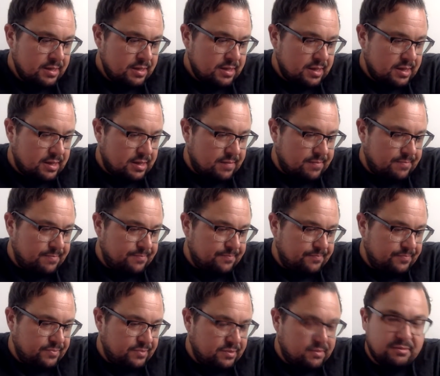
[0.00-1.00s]
People
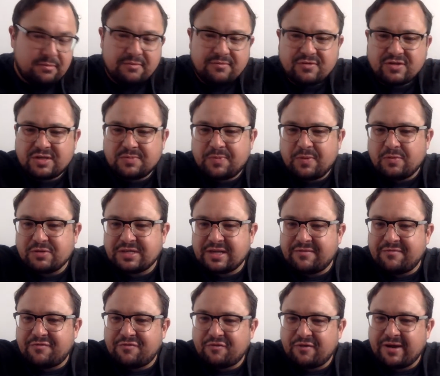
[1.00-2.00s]

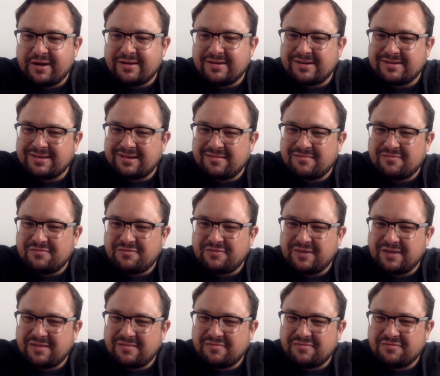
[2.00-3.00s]
saying Fred. I don't
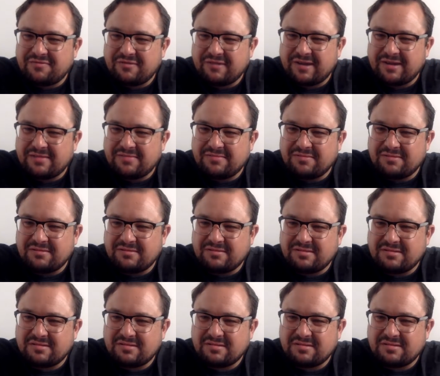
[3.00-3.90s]
think Fred would.